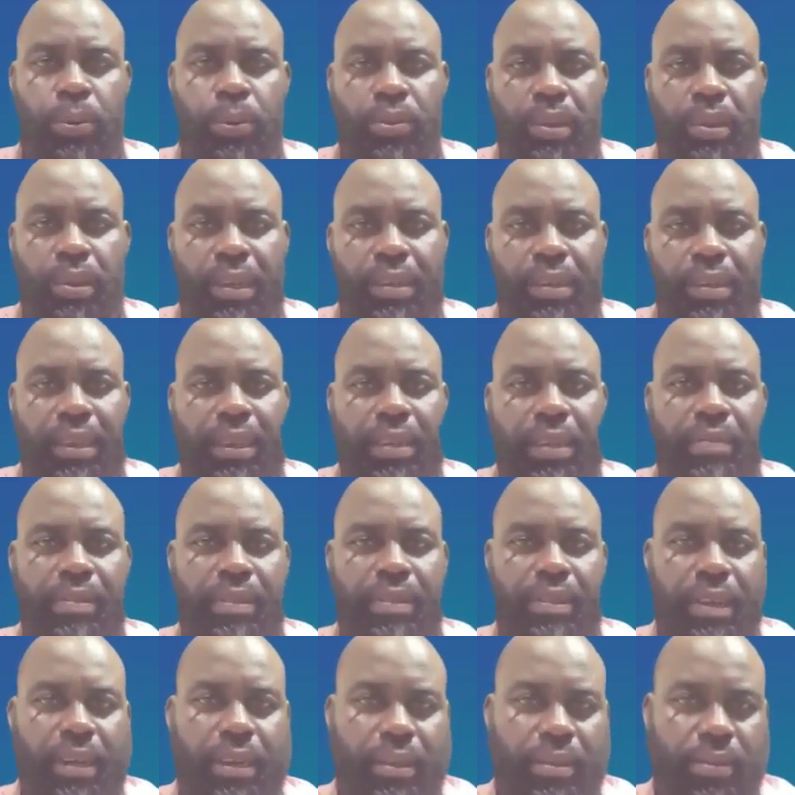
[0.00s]
projects that have
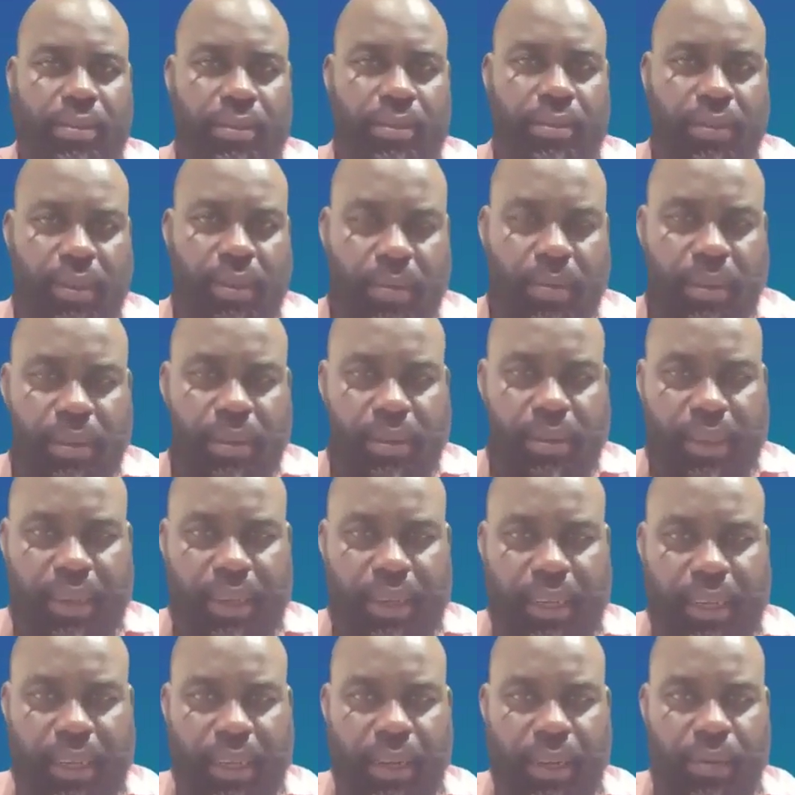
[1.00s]
decided to stay with the
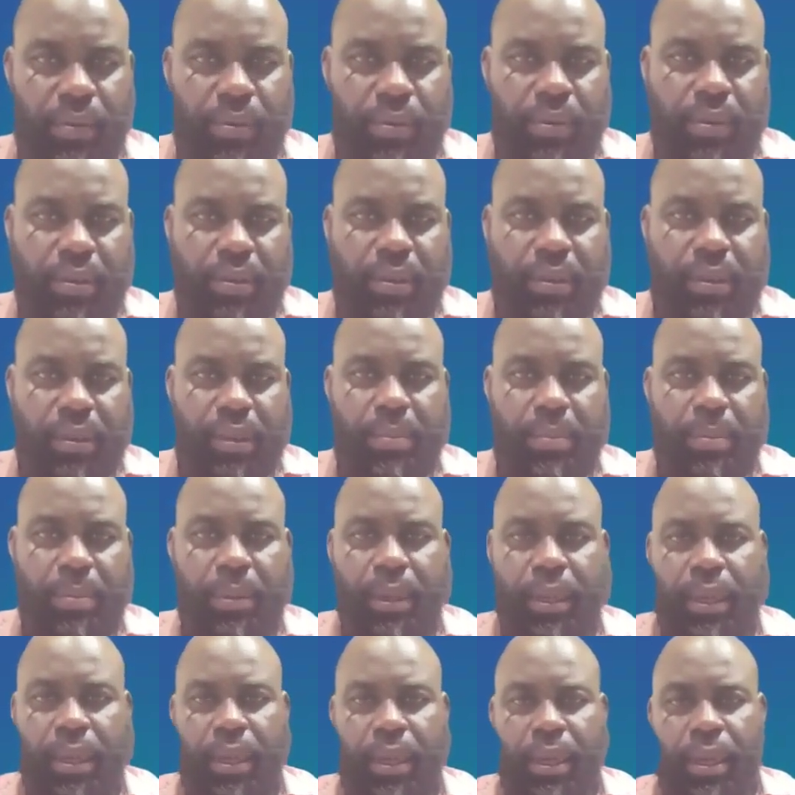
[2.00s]
ZENIQ ecosystem.
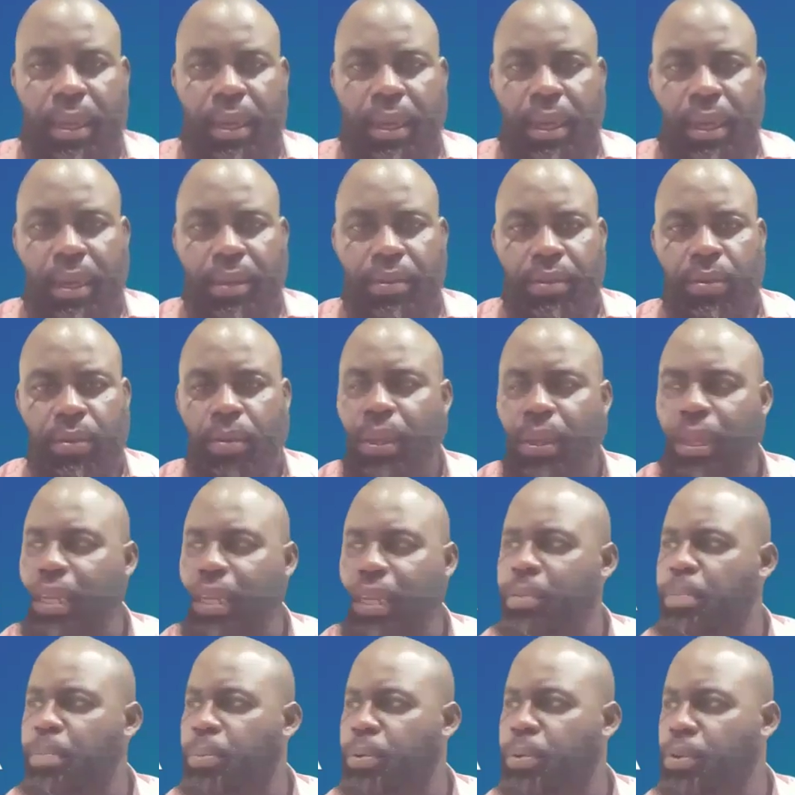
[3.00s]
So
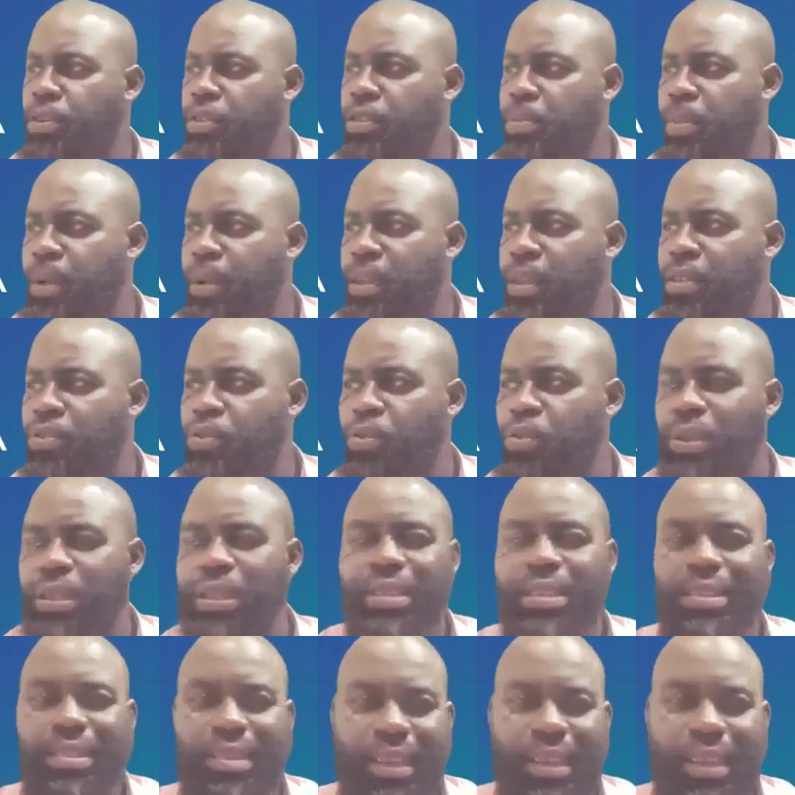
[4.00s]
what are the prospects with
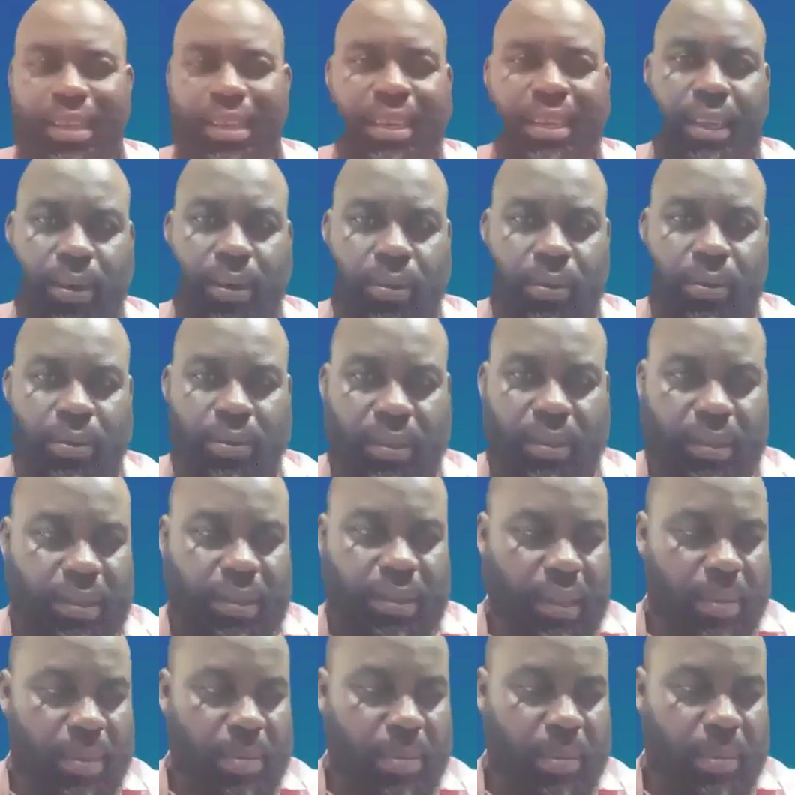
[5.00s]
the ZENIQ
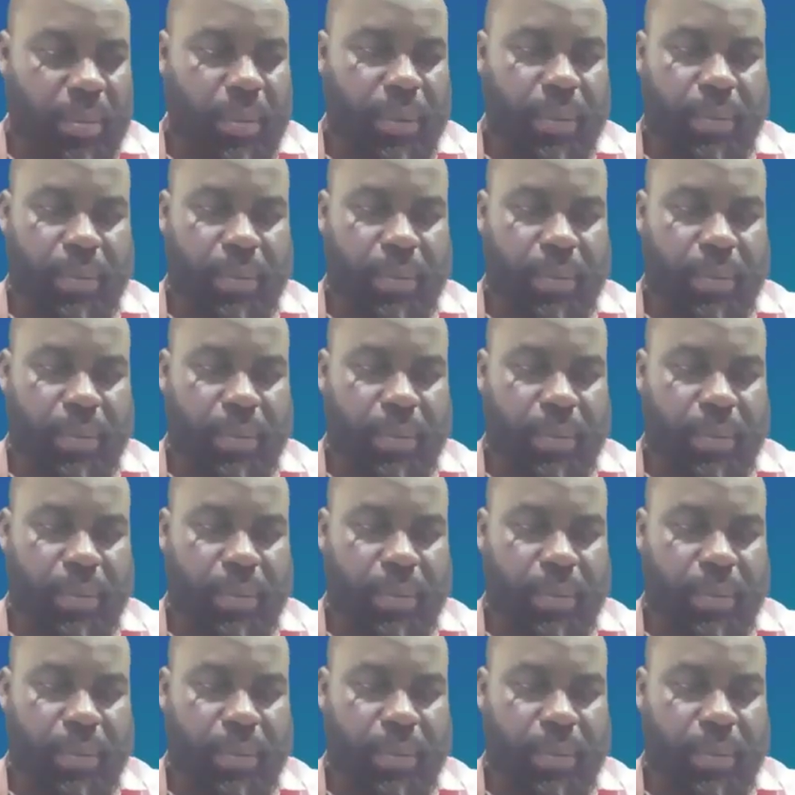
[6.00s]
ecosystem?